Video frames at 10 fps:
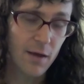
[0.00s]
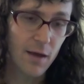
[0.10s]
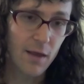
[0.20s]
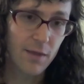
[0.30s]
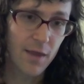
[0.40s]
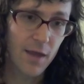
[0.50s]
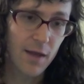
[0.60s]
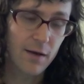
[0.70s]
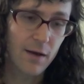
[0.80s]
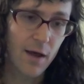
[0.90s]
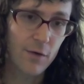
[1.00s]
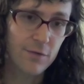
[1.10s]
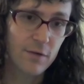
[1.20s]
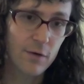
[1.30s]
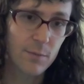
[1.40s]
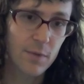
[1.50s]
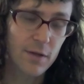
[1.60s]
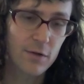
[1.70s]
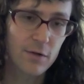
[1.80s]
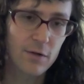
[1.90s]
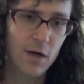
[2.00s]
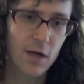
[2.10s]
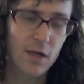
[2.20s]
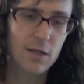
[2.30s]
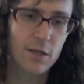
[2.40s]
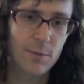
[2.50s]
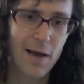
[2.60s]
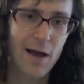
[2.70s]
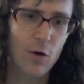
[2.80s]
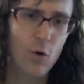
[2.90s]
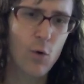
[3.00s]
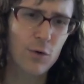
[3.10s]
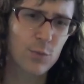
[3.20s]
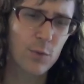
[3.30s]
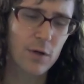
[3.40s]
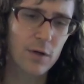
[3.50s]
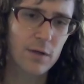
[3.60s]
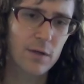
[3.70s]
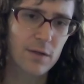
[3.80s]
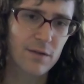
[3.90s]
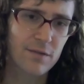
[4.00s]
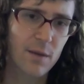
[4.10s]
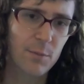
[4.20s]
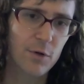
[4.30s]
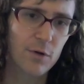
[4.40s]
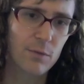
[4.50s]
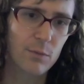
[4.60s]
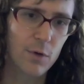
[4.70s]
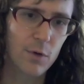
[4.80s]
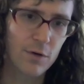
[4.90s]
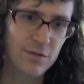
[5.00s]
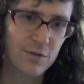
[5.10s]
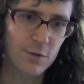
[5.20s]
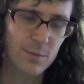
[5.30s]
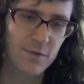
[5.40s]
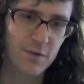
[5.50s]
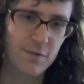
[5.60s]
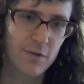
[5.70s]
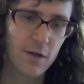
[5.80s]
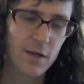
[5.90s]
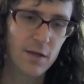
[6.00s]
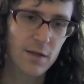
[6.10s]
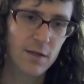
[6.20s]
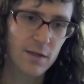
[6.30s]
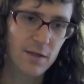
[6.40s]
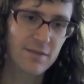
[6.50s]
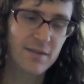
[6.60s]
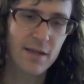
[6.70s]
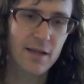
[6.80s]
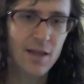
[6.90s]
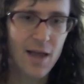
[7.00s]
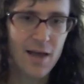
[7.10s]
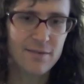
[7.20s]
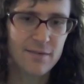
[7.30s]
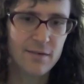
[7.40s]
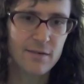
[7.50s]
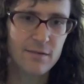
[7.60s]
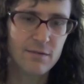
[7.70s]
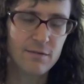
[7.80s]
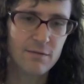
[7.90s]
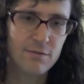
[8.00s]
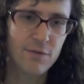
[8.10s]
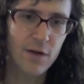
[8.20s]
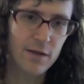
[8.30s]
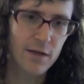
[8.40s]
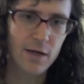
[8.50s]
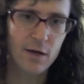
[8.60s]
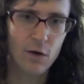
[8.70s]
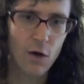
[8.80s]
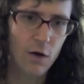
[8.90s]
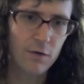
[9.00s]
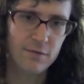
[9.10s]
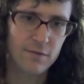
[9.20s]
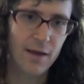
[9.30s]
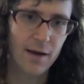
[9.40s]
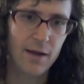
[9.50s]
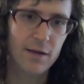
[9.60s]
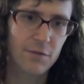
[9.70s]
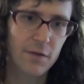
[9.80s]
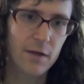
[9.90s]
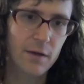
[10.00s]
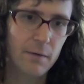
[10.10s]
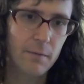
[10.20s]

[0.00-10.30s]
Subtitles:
And then I also am a little unclear about how coursework in the summer works in terms of listing in classes, funding, costs, that kind of thing.